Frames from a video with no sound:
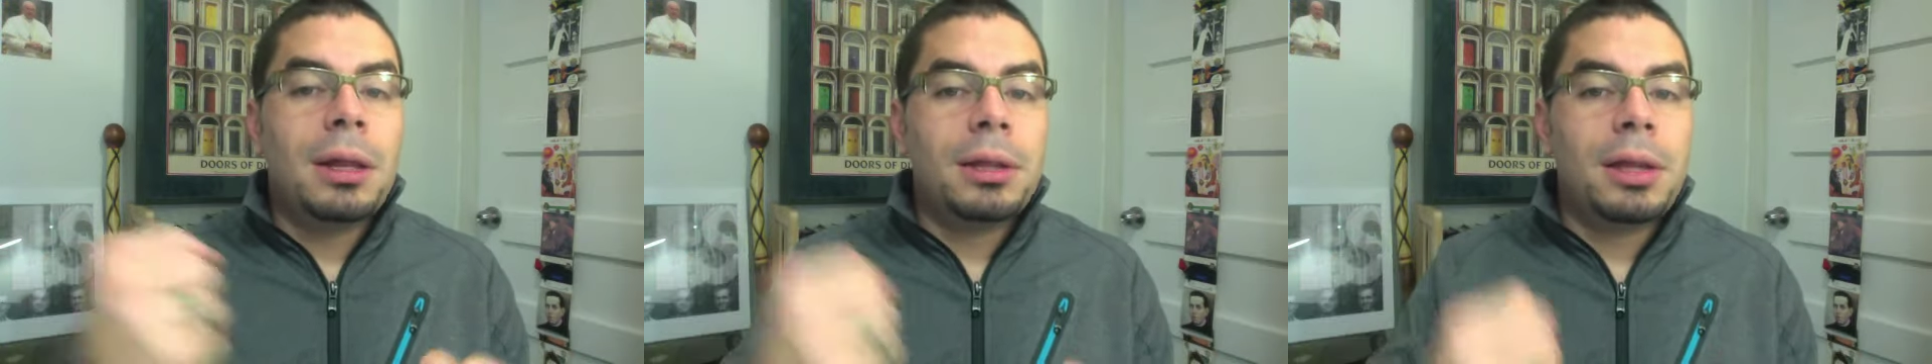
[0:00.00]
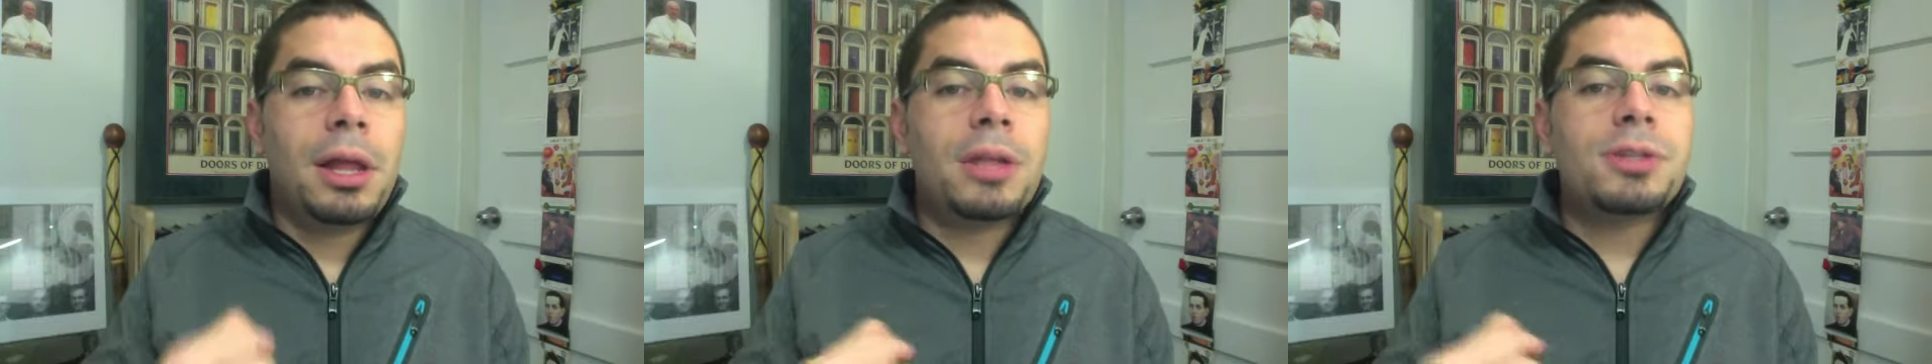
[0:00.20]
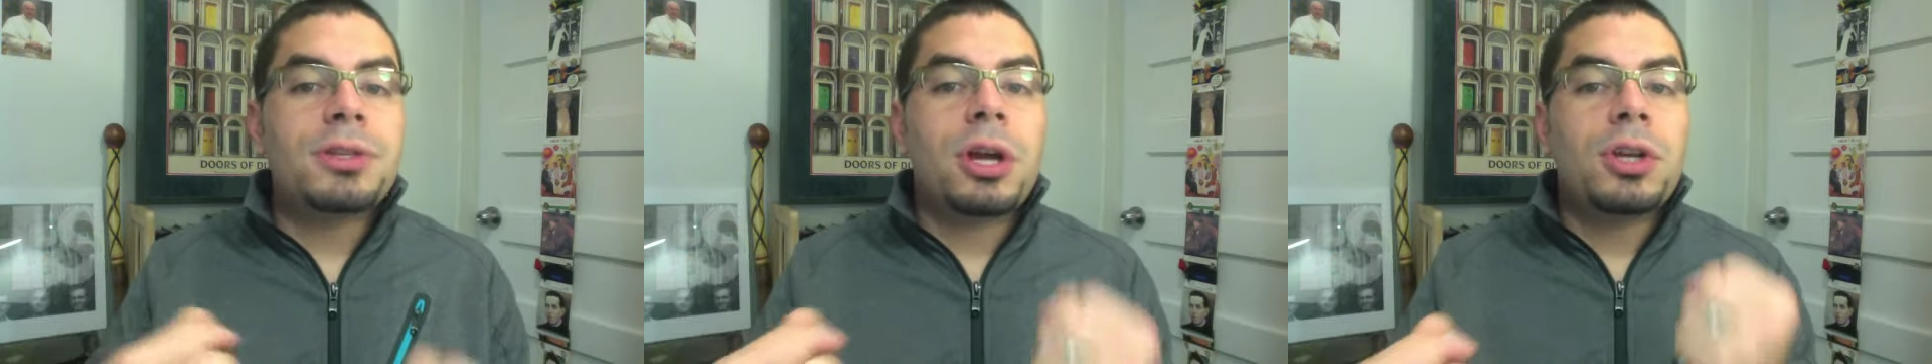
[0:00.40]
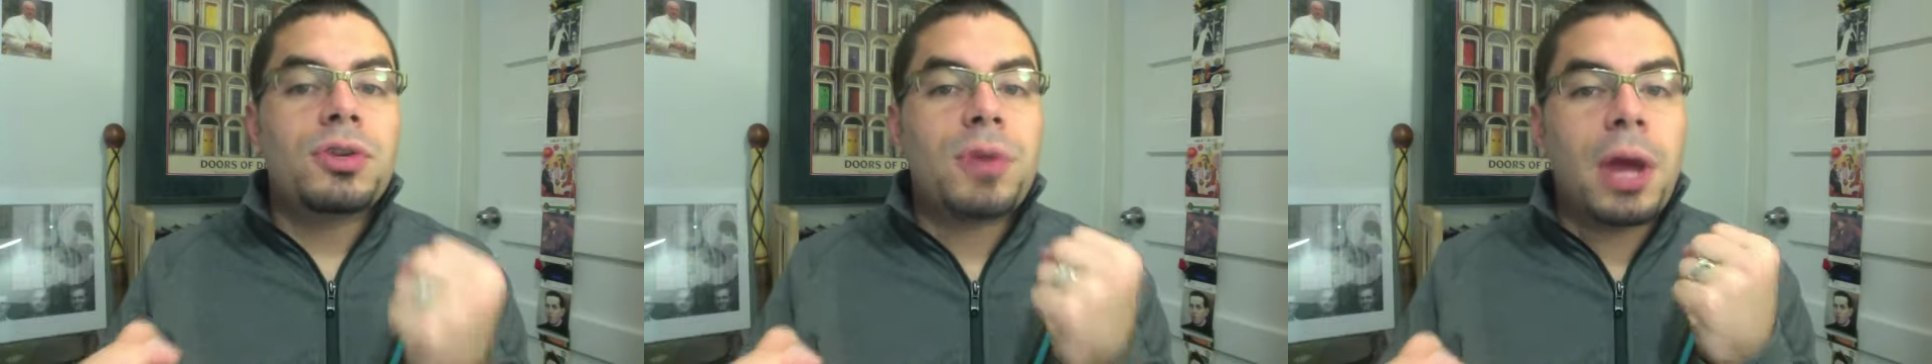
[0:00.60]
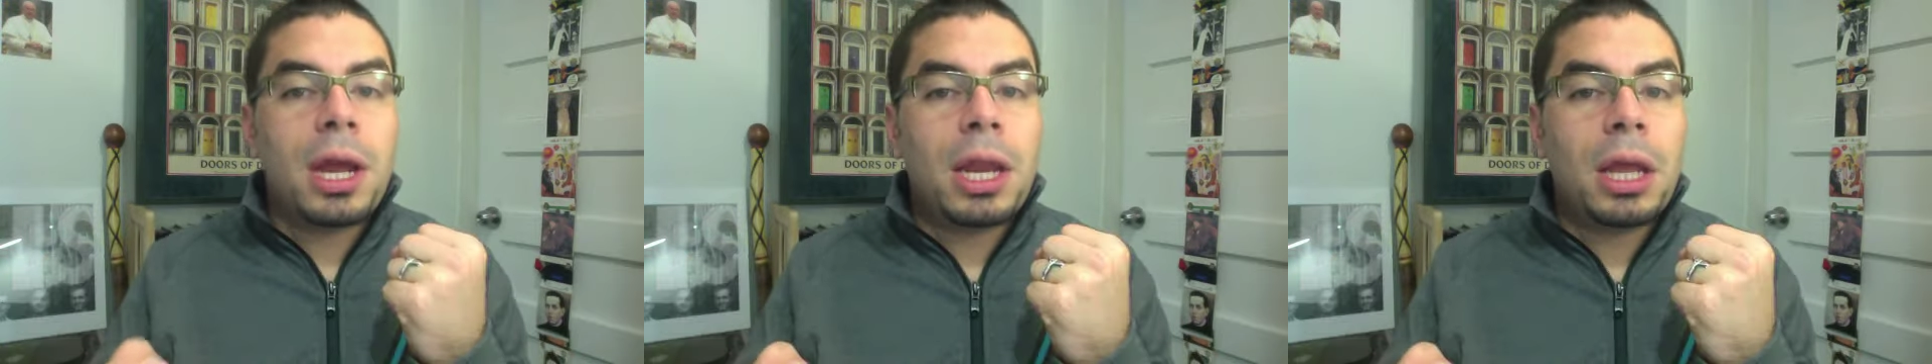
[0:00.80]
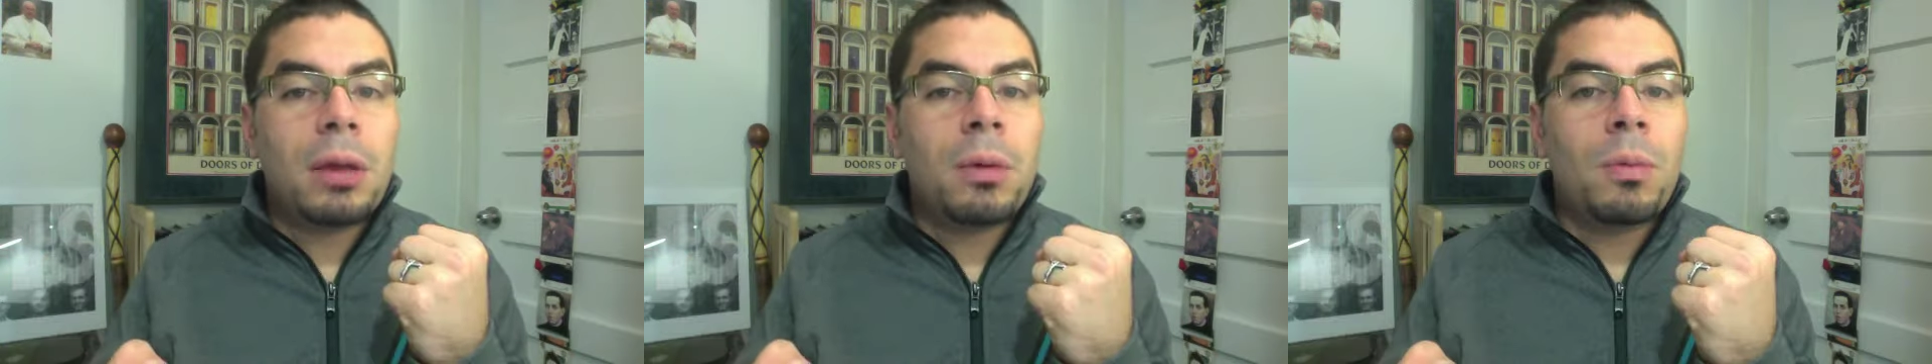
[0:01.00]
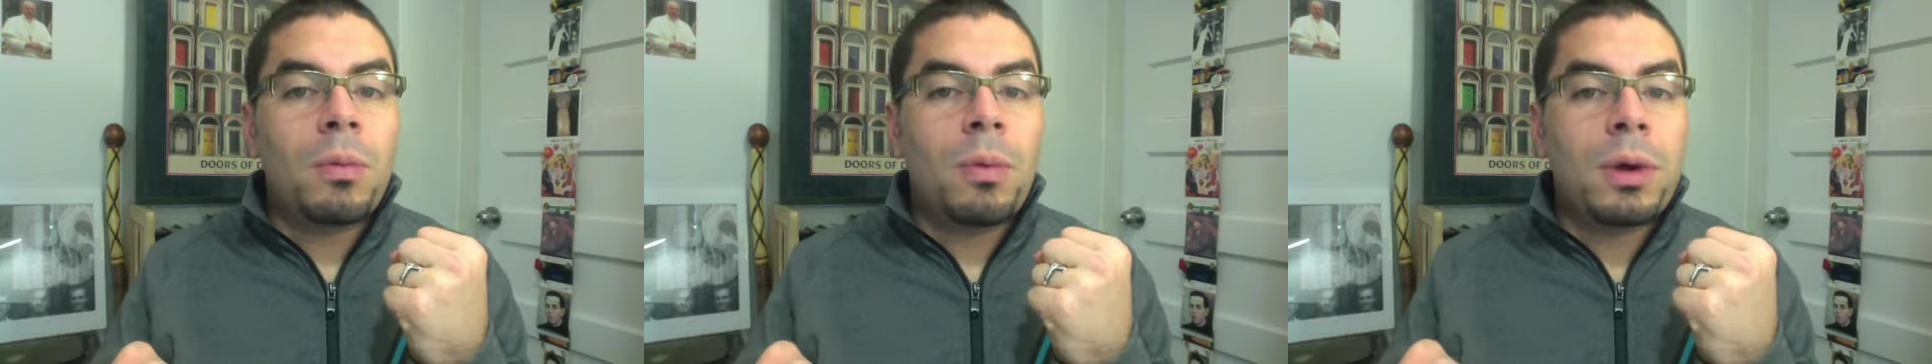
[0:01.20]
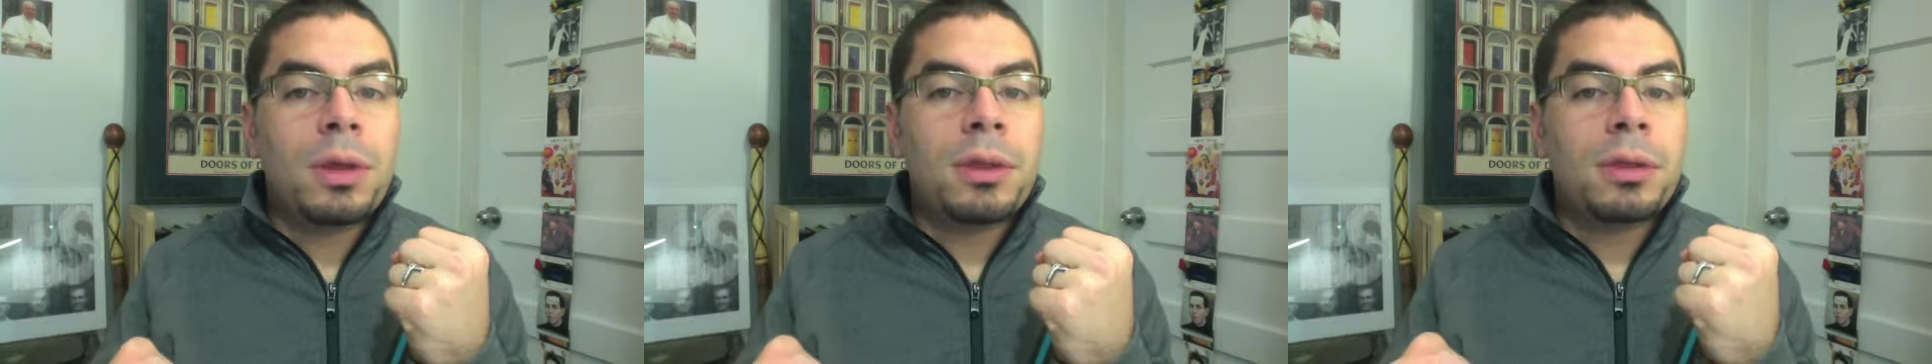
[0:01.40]
They'll start training
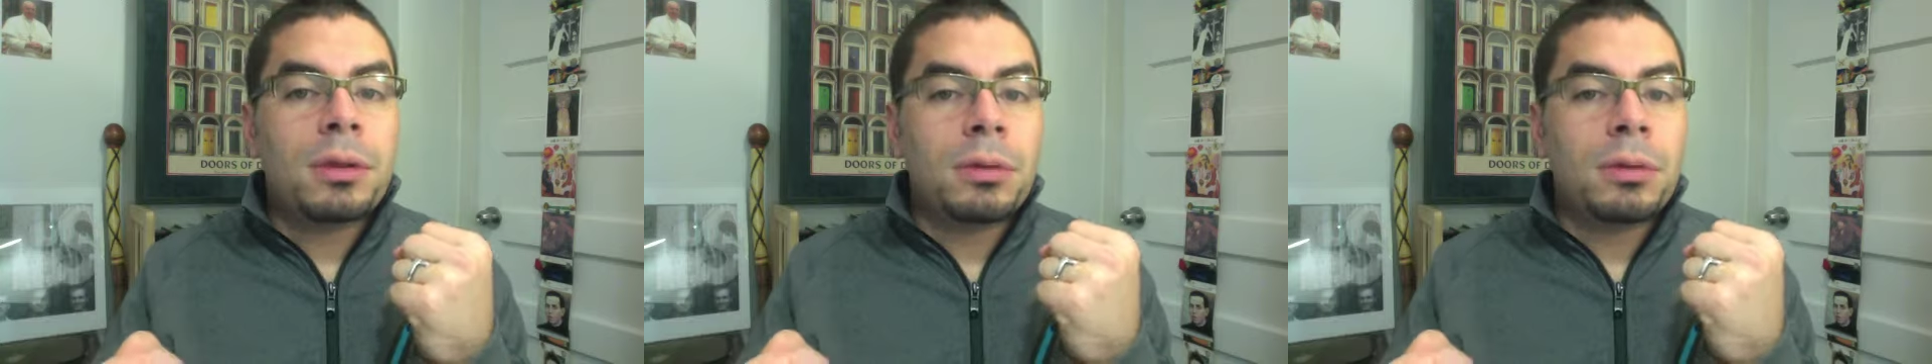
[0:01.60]
with,